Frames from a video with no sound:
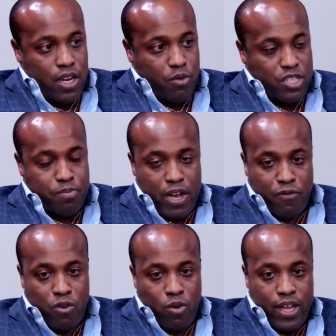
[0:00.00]
in a
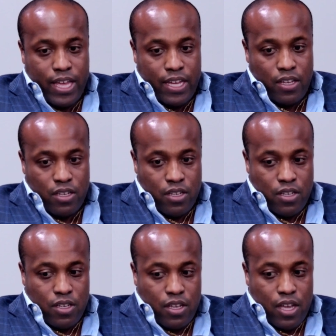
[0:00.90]
respectful way
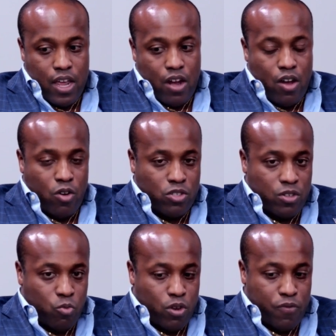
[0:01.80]
and honor
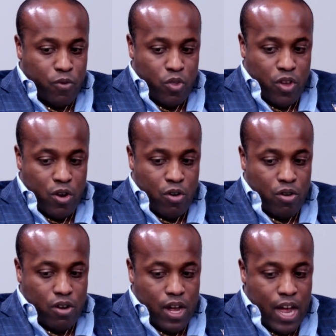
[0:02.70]
someone for
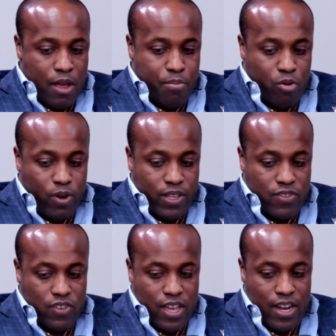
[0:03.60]
their high
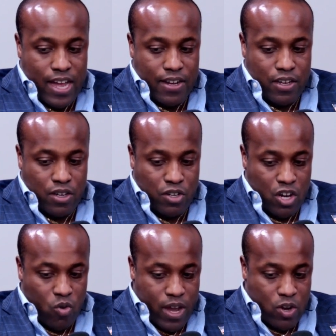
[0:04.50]
points and not
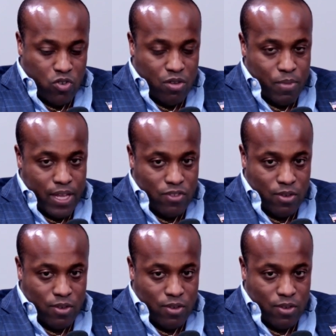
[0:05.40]
degrade or demean